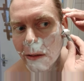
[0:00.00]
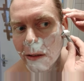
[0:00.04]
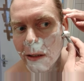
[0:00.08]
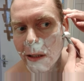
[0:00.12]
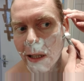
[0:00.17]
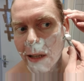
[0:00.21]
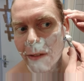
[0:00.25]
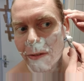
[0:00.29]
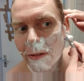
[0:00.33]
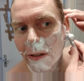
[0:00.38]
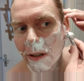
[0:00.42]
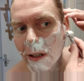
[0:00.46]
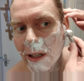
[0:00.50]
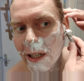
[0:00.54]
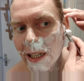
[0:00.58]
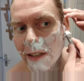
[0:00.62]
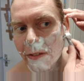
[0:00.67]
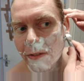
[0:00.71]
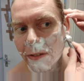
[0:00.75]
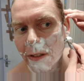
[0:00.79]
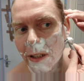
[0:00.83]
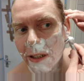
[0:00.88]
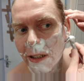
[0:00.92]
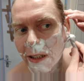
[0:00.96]
Never
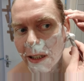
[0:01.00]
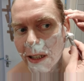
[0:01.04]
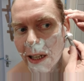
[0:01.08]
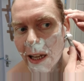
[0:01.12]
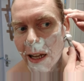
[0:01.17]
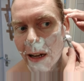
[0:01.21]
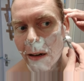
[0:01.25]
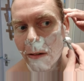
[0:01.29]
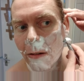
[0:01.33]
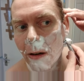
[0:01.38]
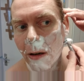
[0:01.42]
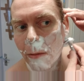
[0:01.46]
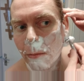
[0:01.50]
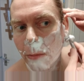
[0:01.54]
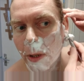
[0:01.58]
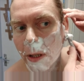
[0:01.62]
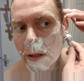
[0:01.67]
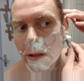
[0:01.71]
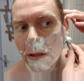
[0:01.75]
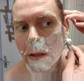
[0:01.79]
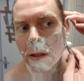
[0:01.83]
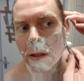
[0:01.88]
lived in the era, but